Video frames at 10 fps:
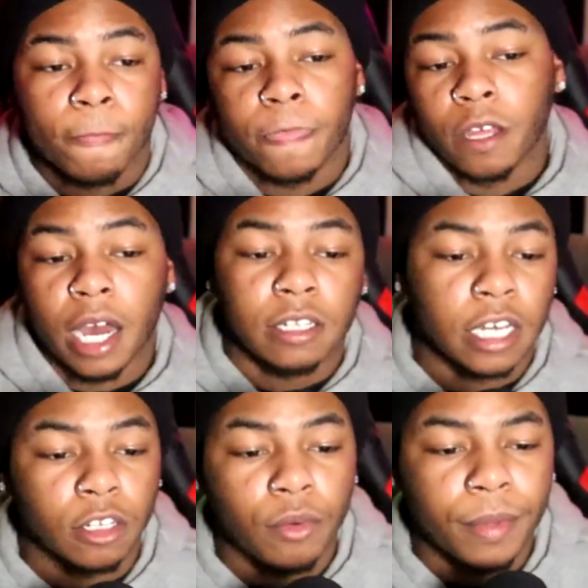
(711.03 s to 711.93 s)
And I was
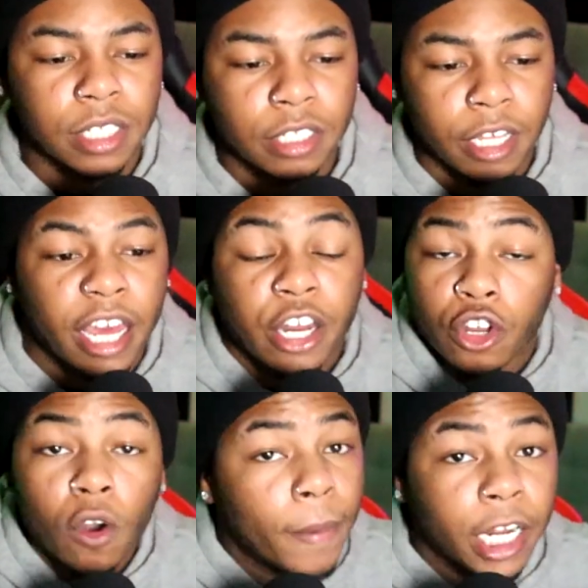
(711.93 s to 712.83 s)
like a little muscular, and
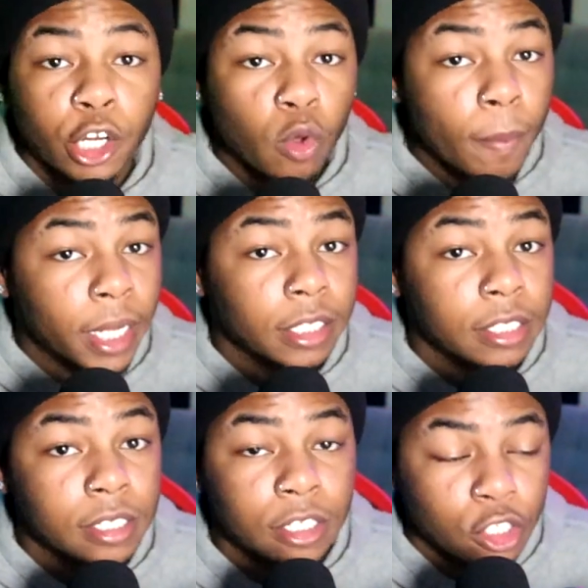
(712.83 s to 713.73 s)
nobody knew about this.